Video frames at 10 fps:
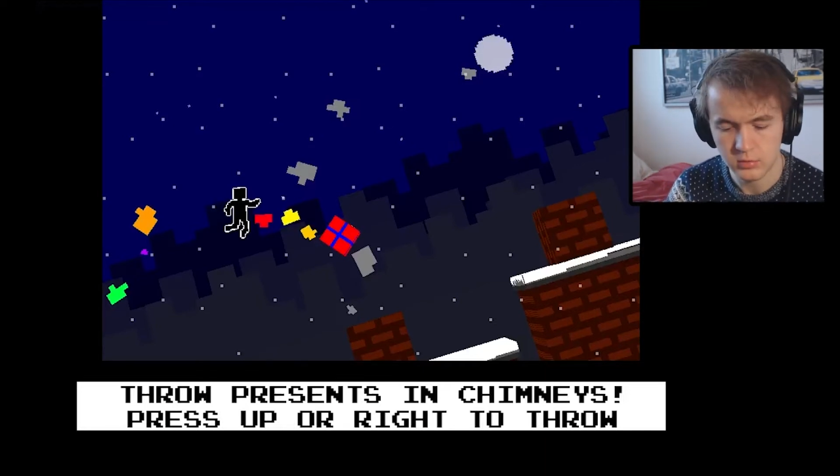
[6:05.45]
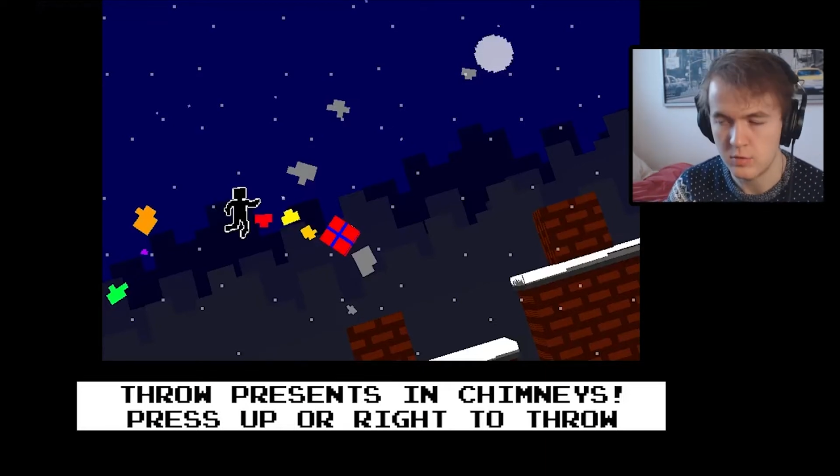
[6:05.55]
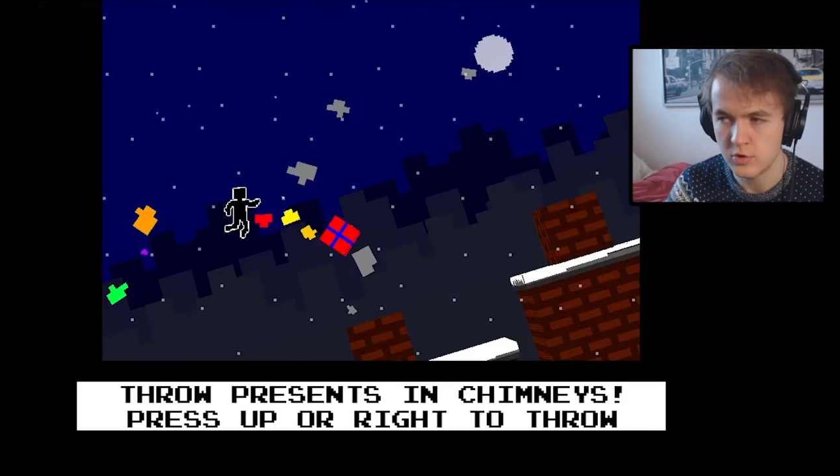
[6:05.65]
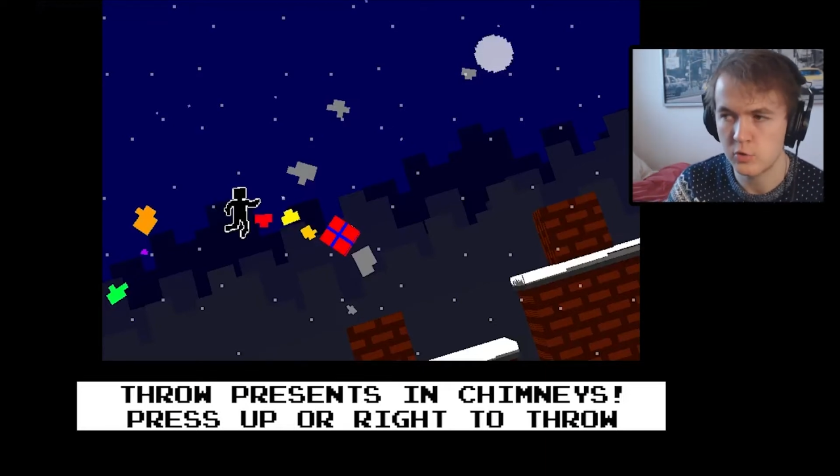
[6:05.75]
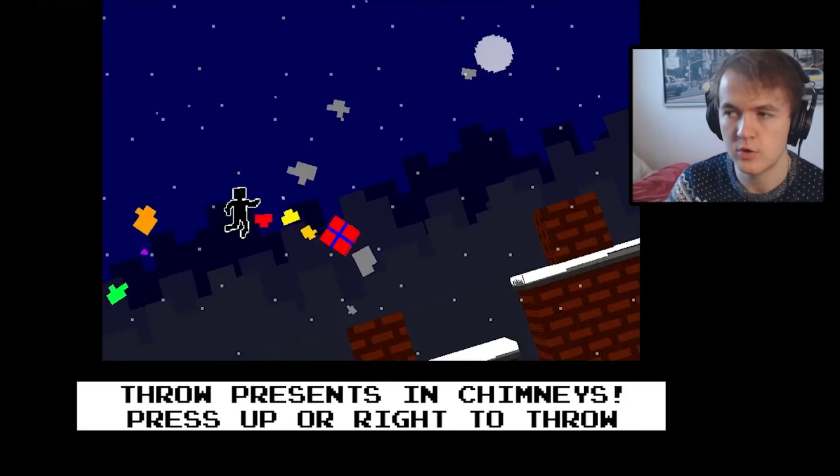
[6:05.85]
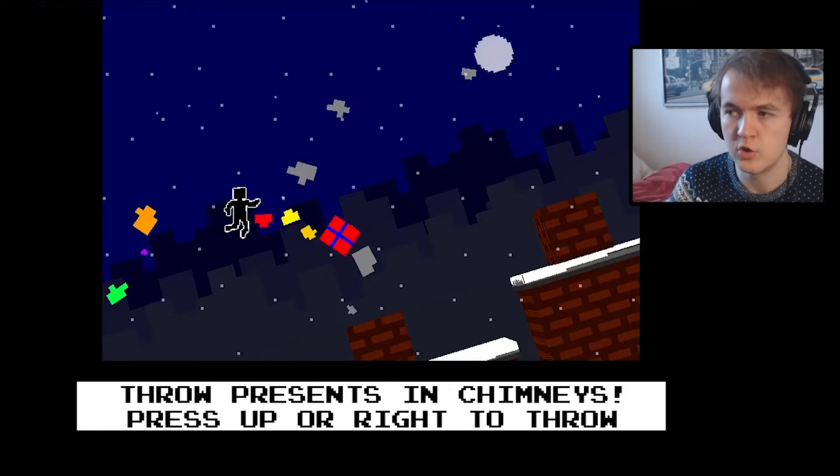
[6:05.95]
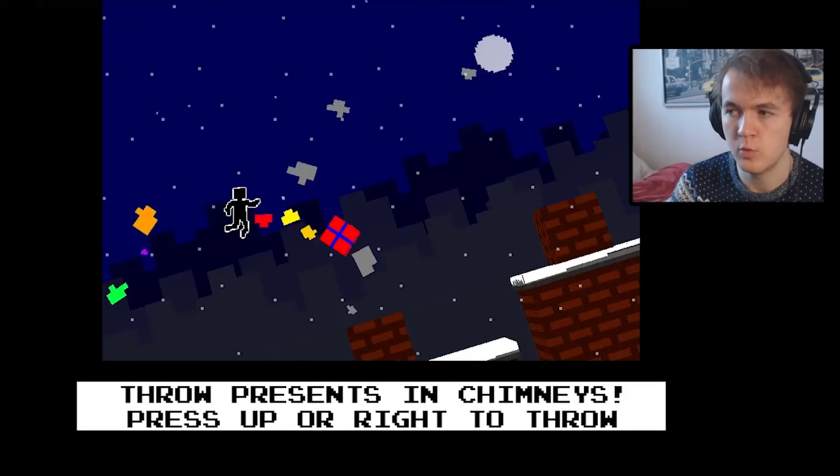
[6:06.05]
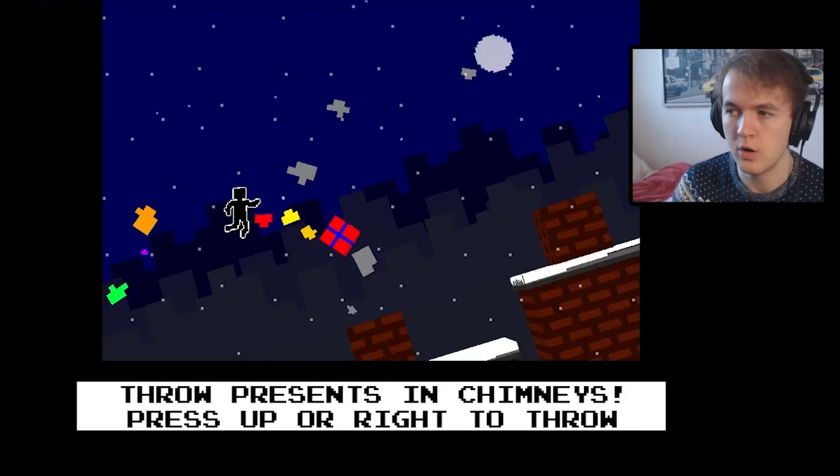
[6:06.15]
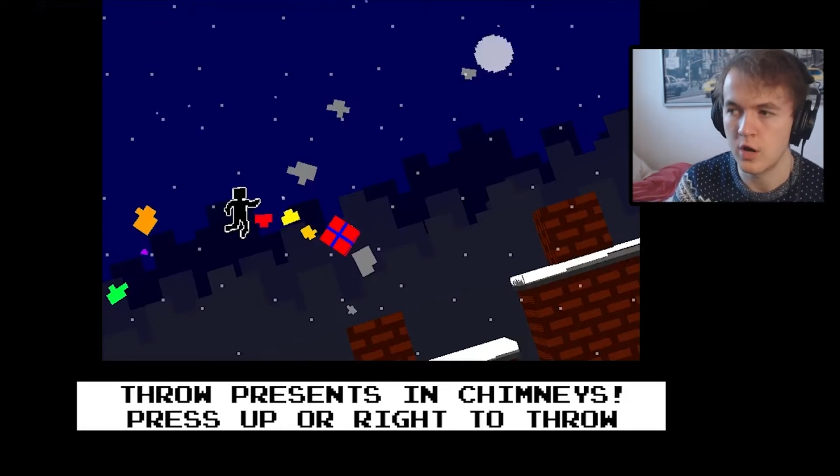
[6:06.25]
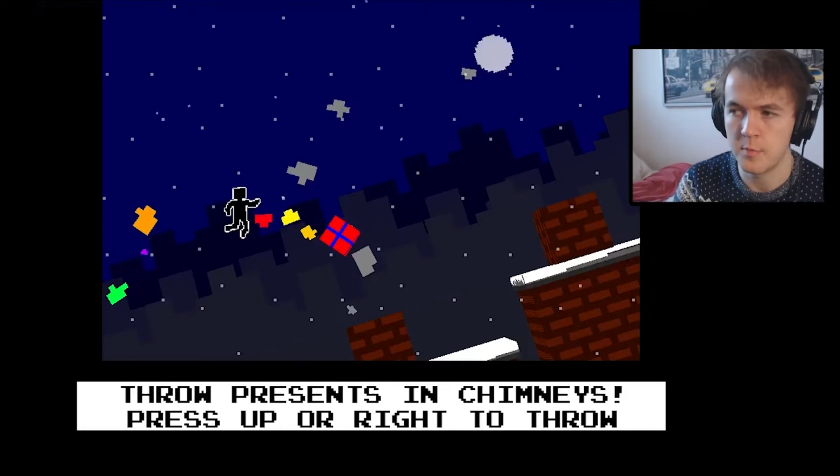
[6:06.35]
Wait, which one do
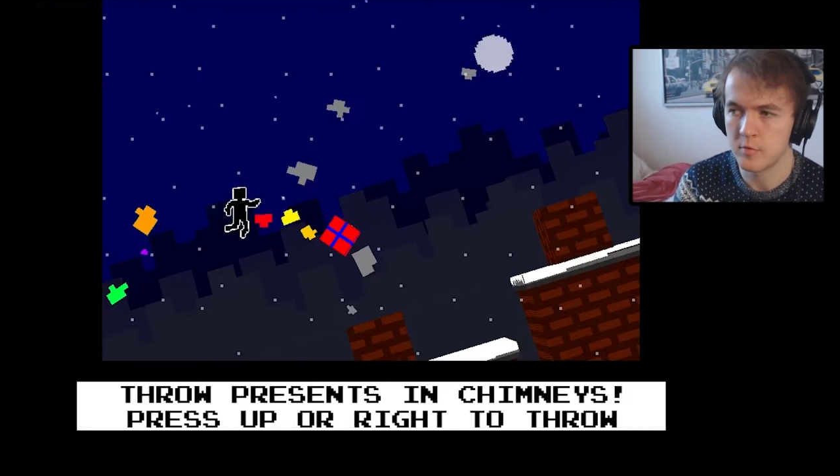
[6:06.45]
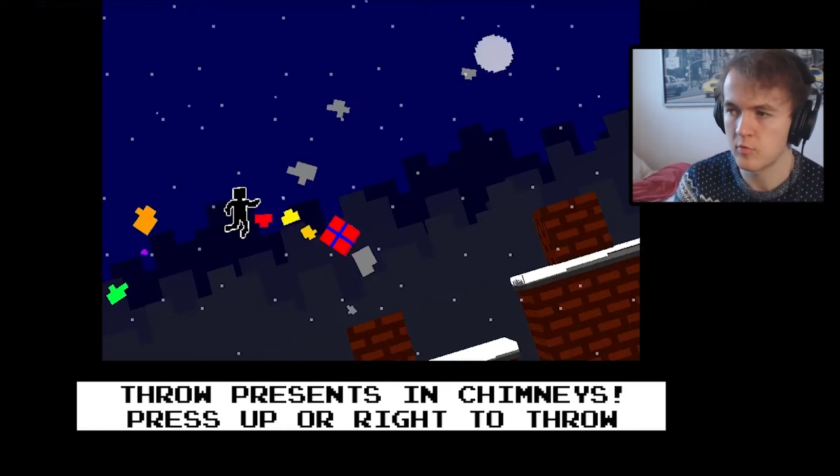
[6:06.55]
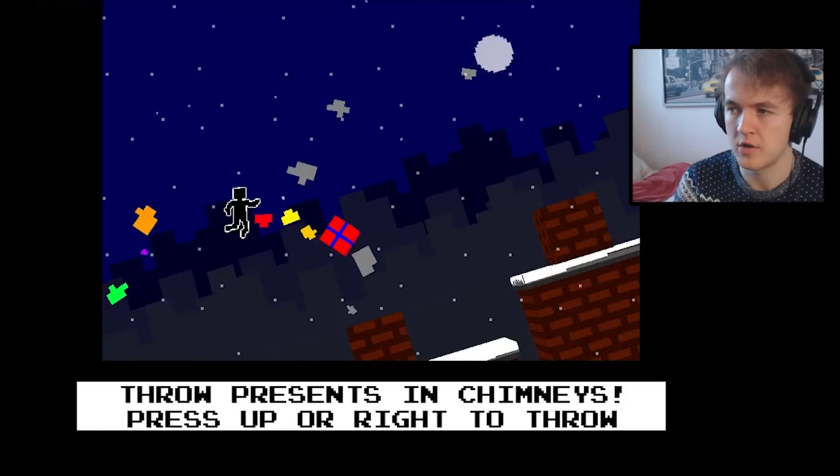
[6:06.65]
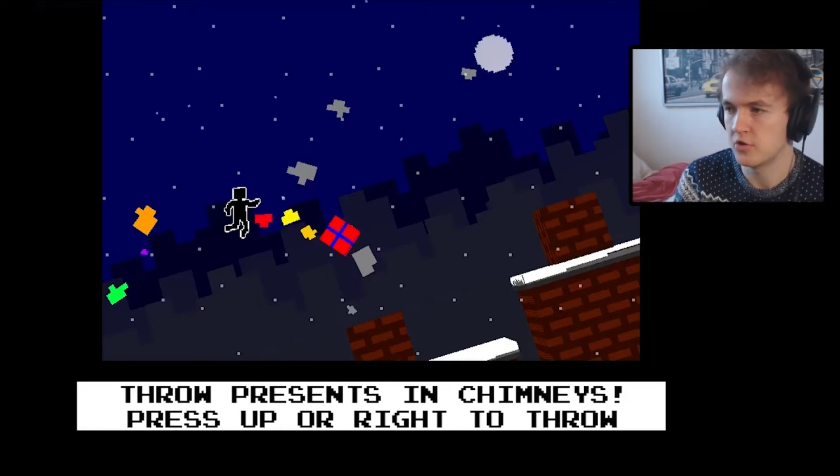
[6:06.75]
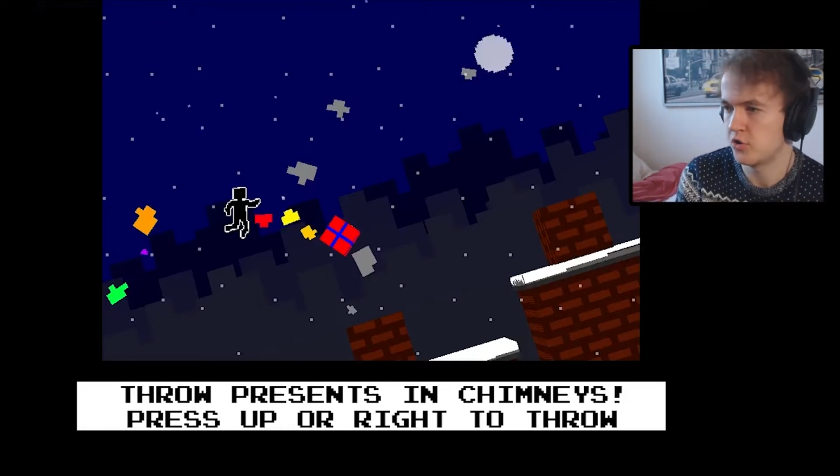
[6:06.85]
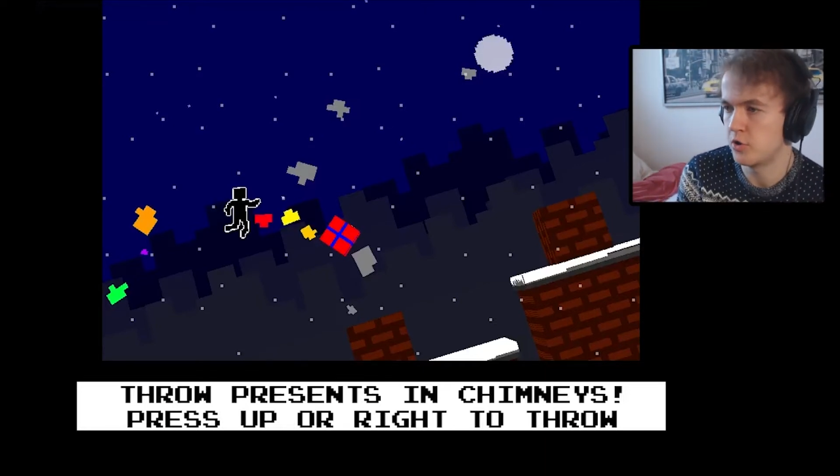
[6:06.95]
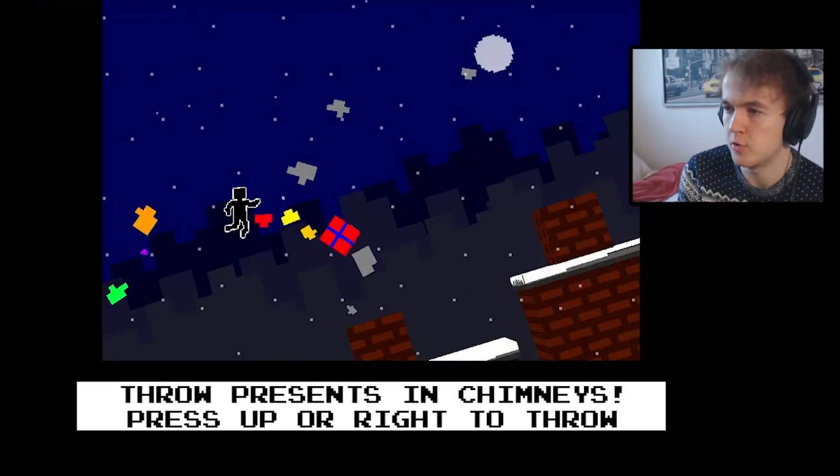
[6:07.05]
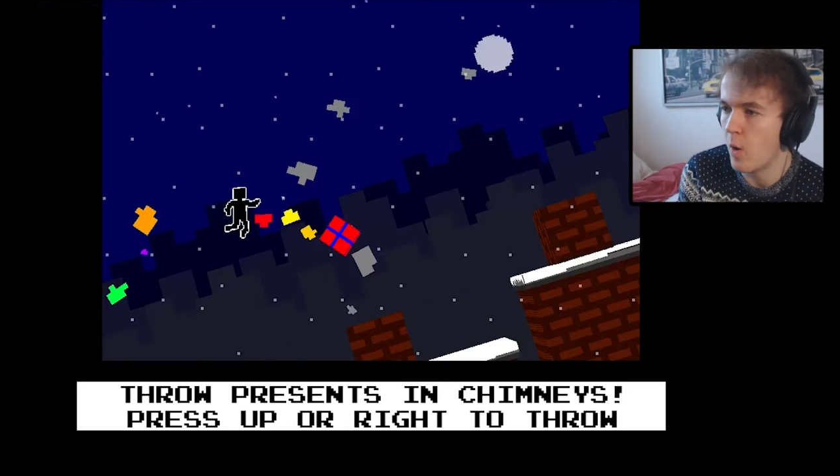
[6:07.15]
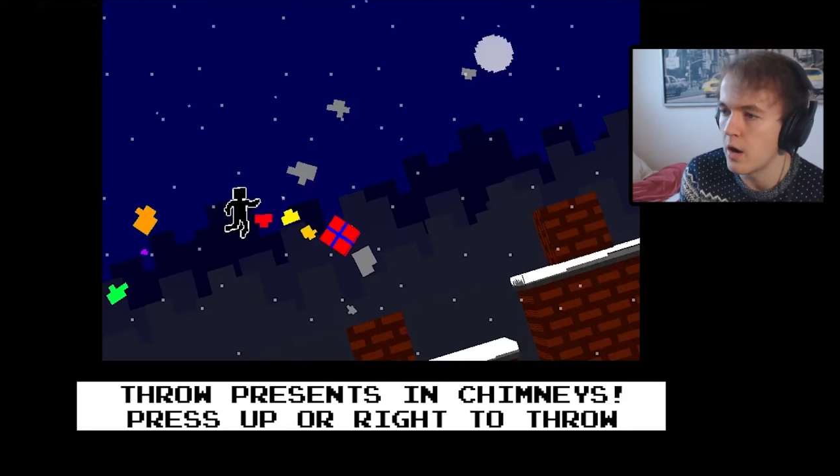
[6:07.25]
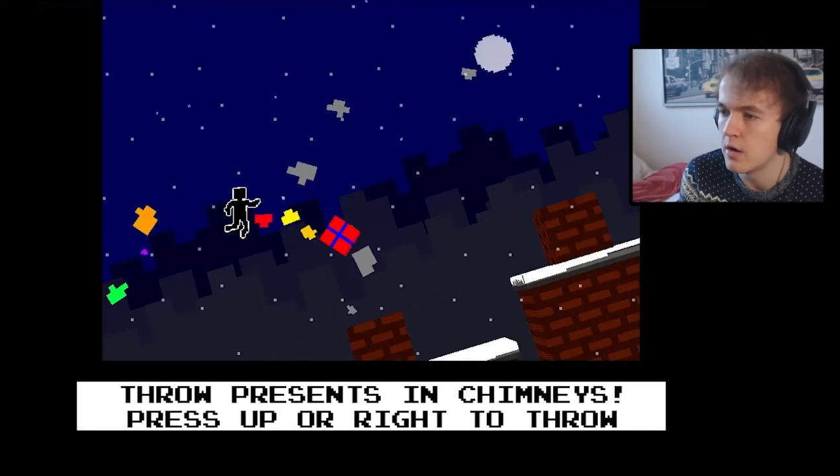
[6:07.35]
you want? Up or right?
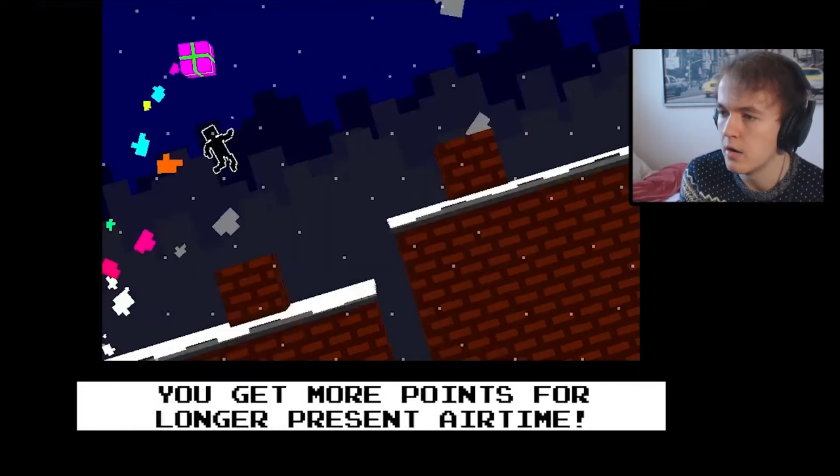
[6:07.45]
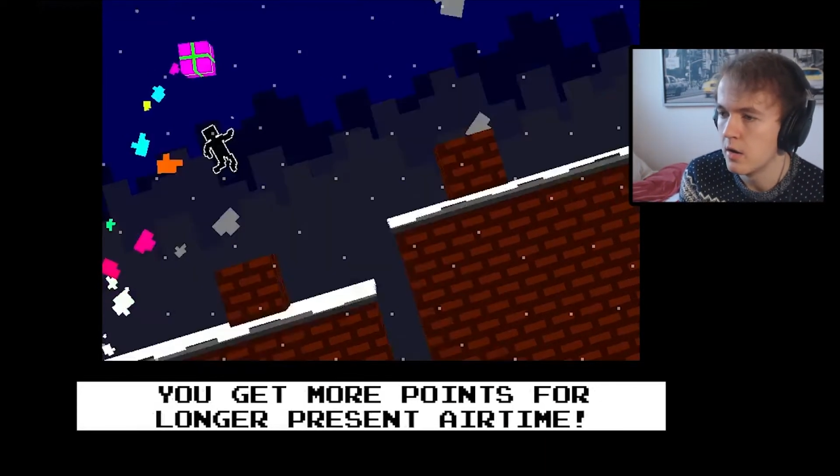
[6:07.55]
Choose one.